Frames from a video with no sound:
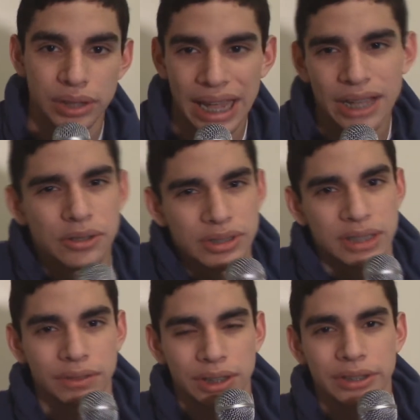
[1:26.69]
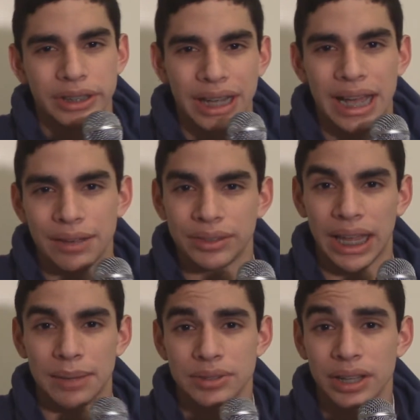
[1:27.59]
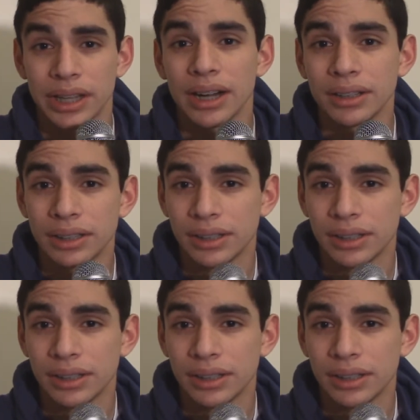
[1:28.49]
the Android TV you're going to have games on there.